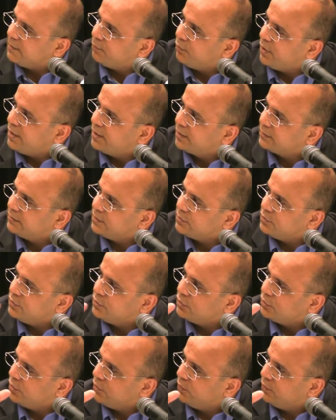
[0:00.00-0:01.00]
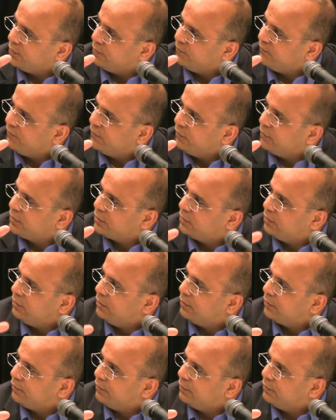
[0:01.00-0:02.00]
that product that you showed, the very
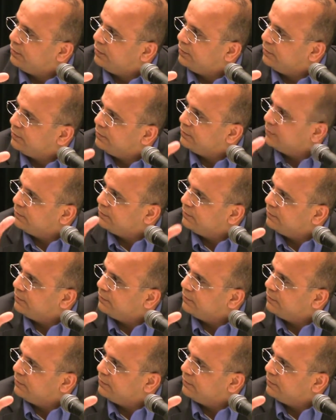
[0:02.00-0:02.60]
cluttered